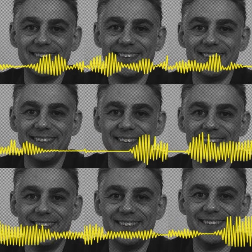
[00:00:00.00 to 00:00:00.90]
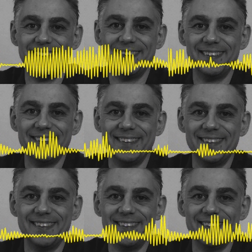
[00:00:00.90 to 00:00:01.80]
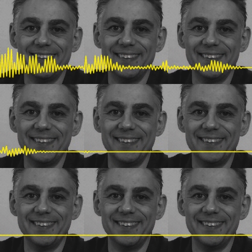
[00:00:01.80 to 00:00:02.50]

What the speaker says: it was an unskilled graphic designer